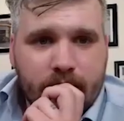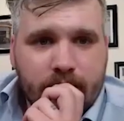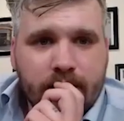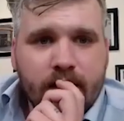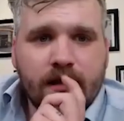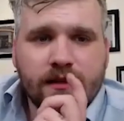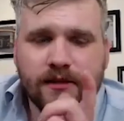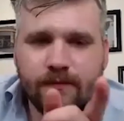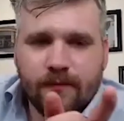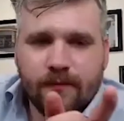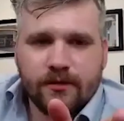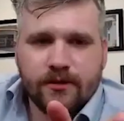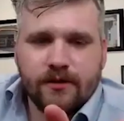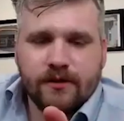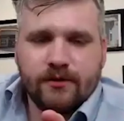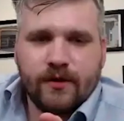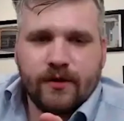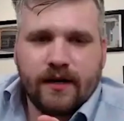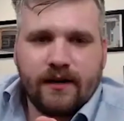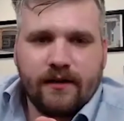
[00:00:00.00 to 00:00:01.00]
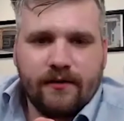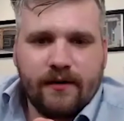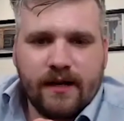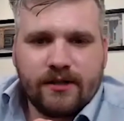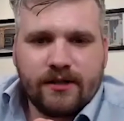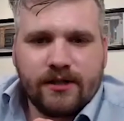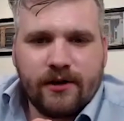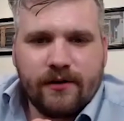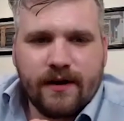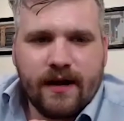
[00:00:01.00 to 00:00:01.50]
not so much directly on the
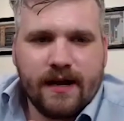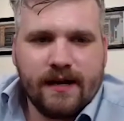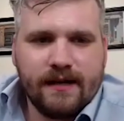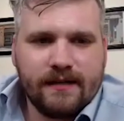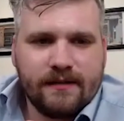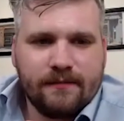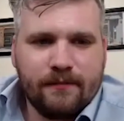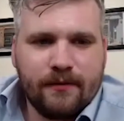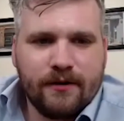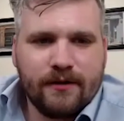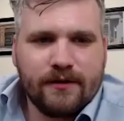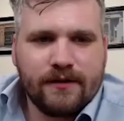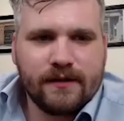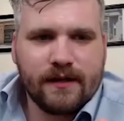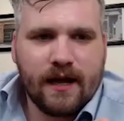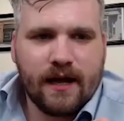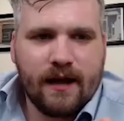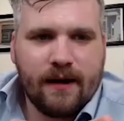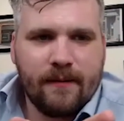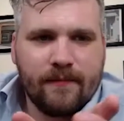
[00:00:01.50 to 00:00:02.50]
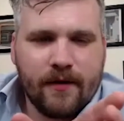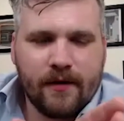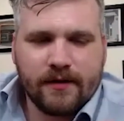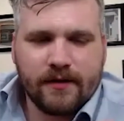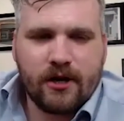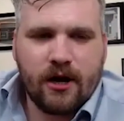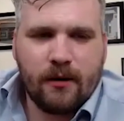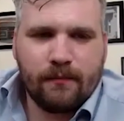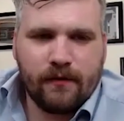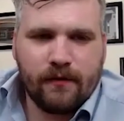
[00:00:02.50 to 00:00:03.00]
Legendary Eight, but
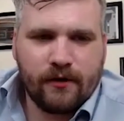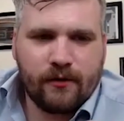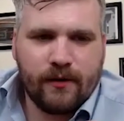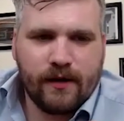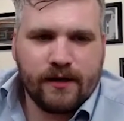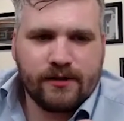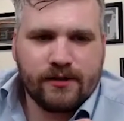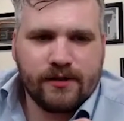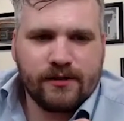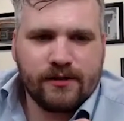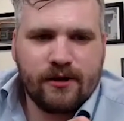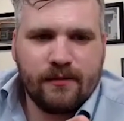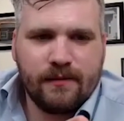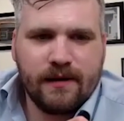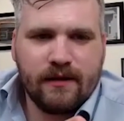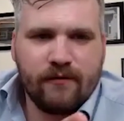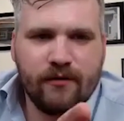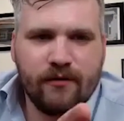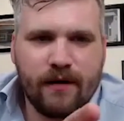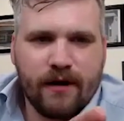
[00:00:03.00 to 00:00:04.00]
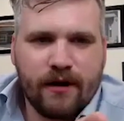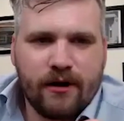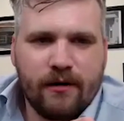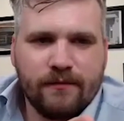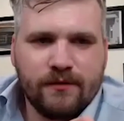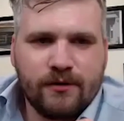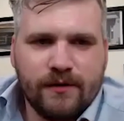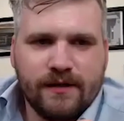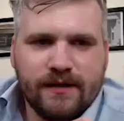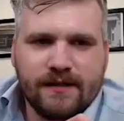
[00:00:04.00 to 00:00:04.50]
there's a couple other questions coming in that we might
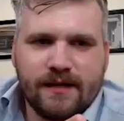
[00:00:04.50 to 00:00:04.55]
come to in a